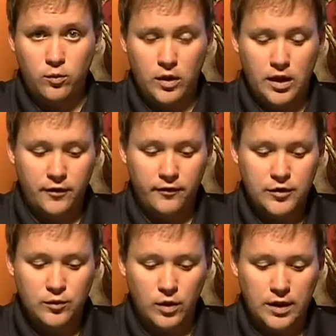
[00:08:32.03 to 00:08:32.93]

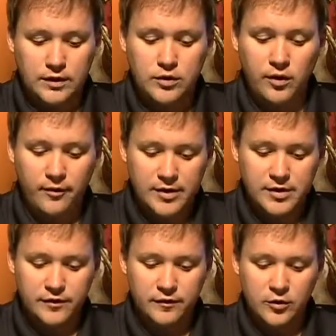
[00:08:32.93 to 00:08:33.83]
verse 1, 12 measures
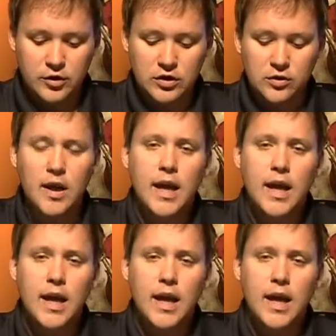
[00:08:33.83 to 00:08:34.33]
for verse 2,